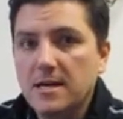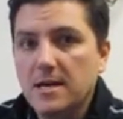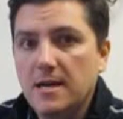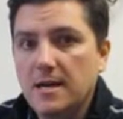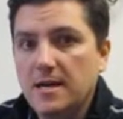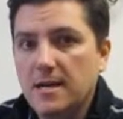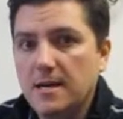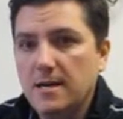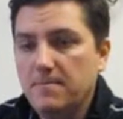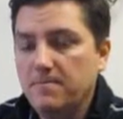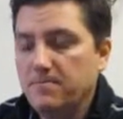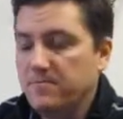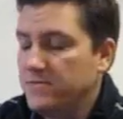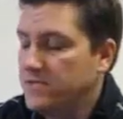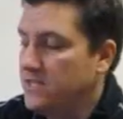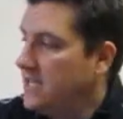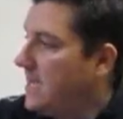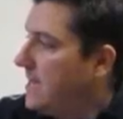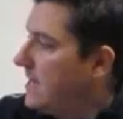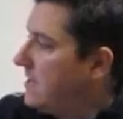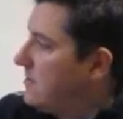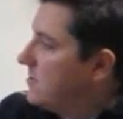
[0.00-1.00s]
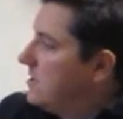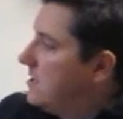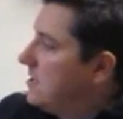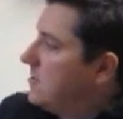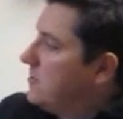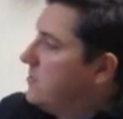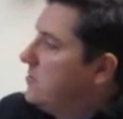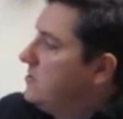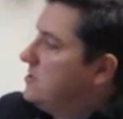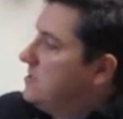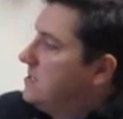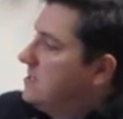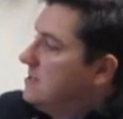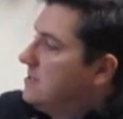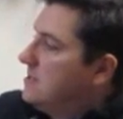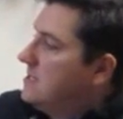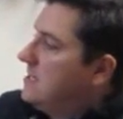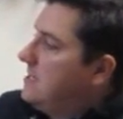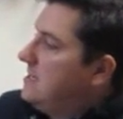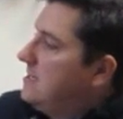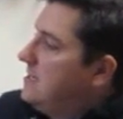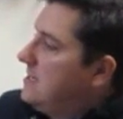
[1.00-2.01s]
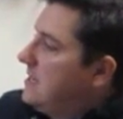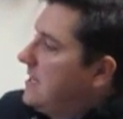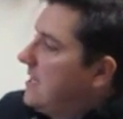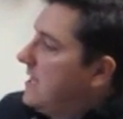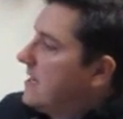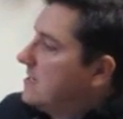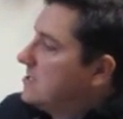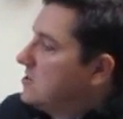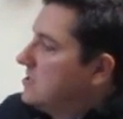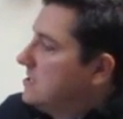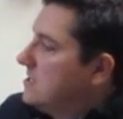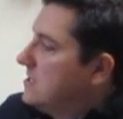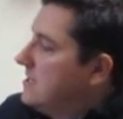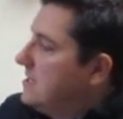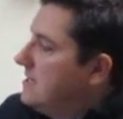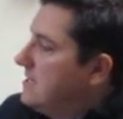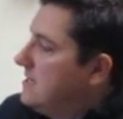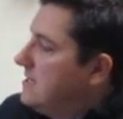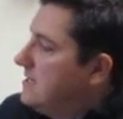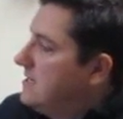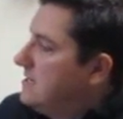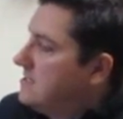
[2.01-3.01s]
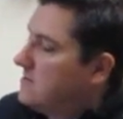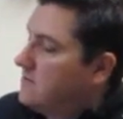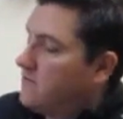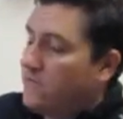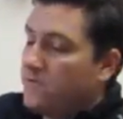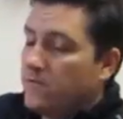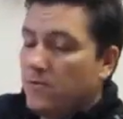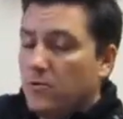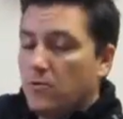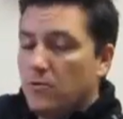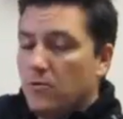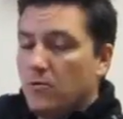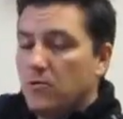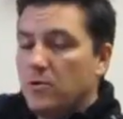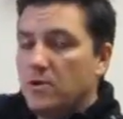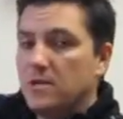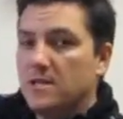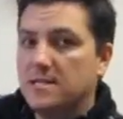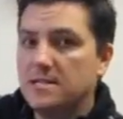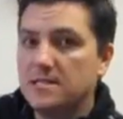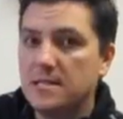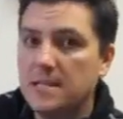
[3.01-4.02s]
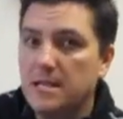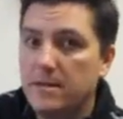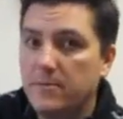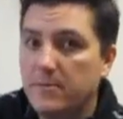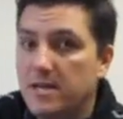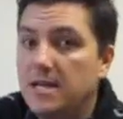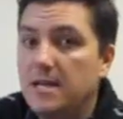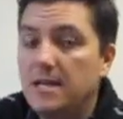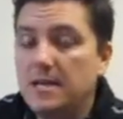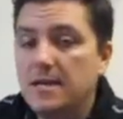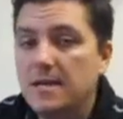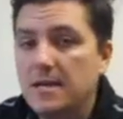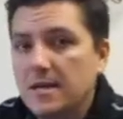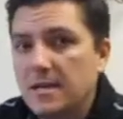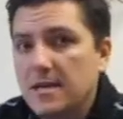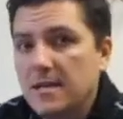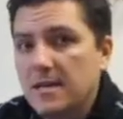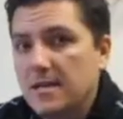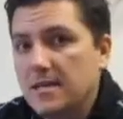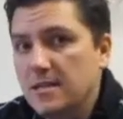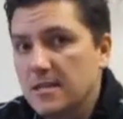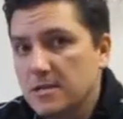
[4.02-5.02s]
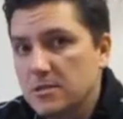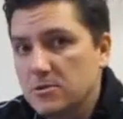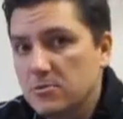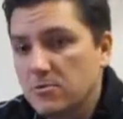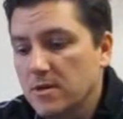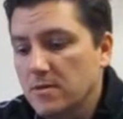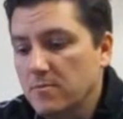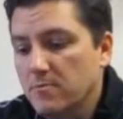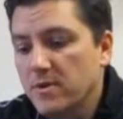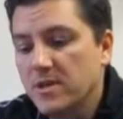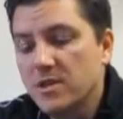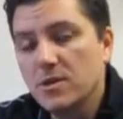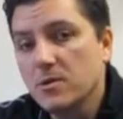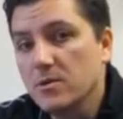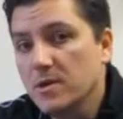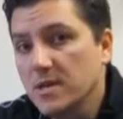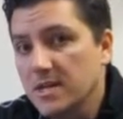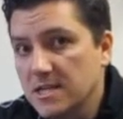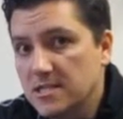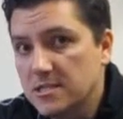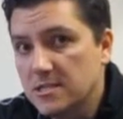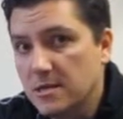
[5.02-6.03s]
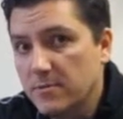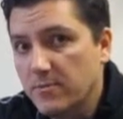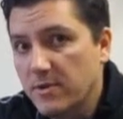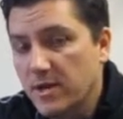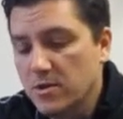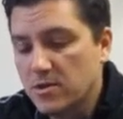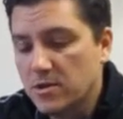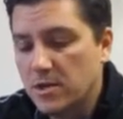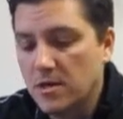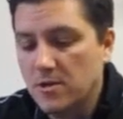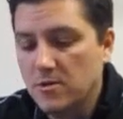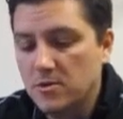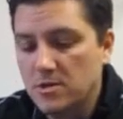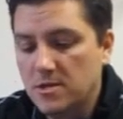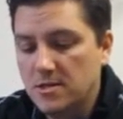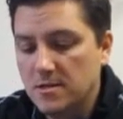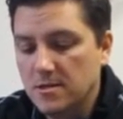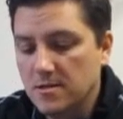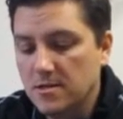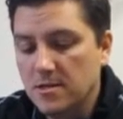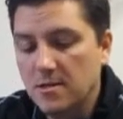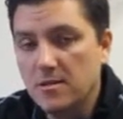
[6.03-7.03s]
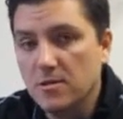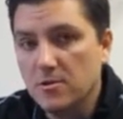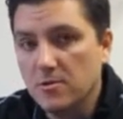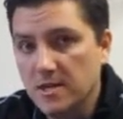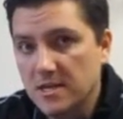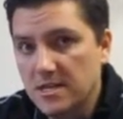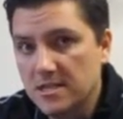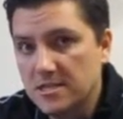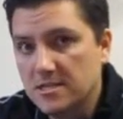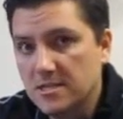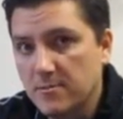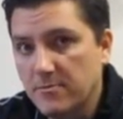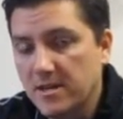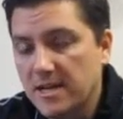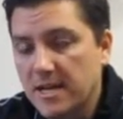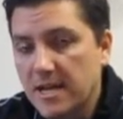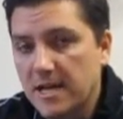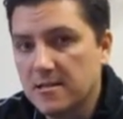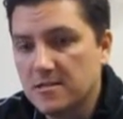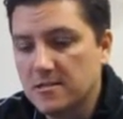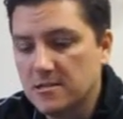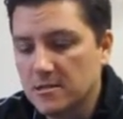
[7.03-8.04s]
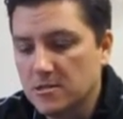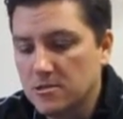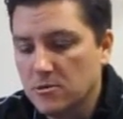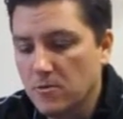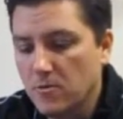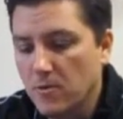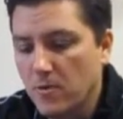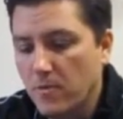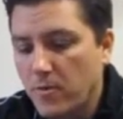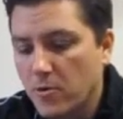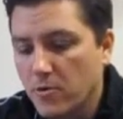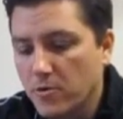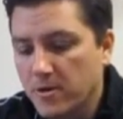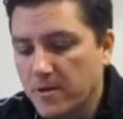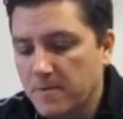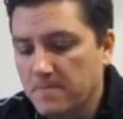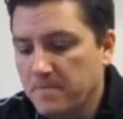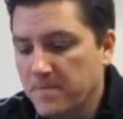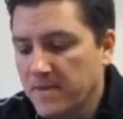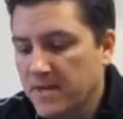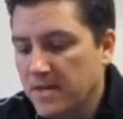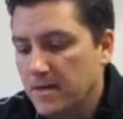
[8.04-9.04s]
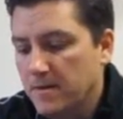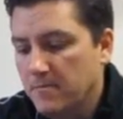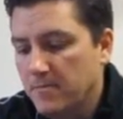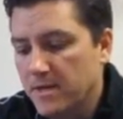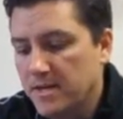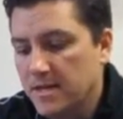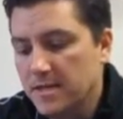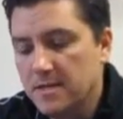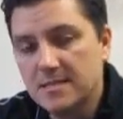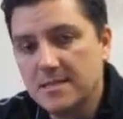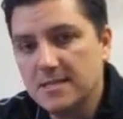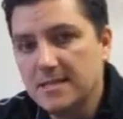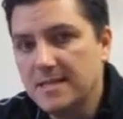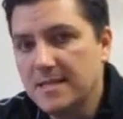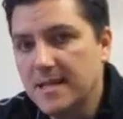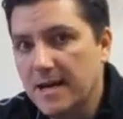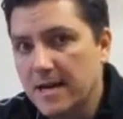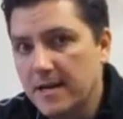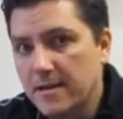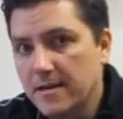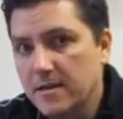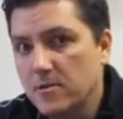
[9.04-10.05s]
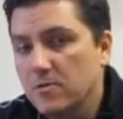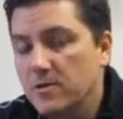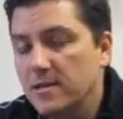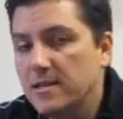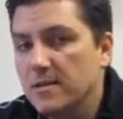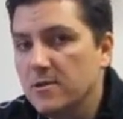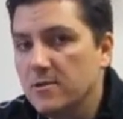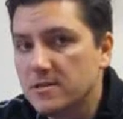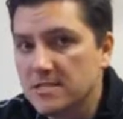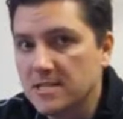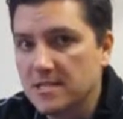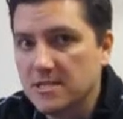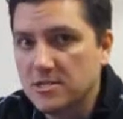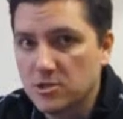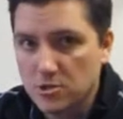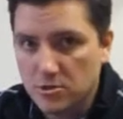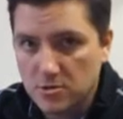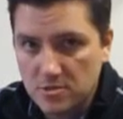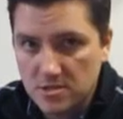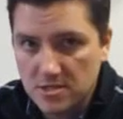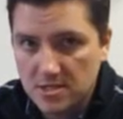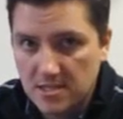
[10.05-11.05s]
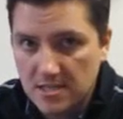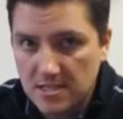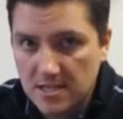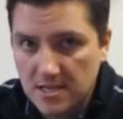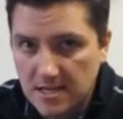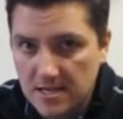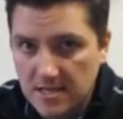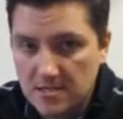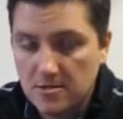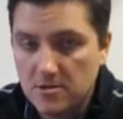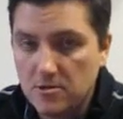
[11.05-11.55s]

The healthcare utility actually is limited in this one, but there is some healthcare utility, there is some analysis and reporting, but it's not. It only looks at certain things.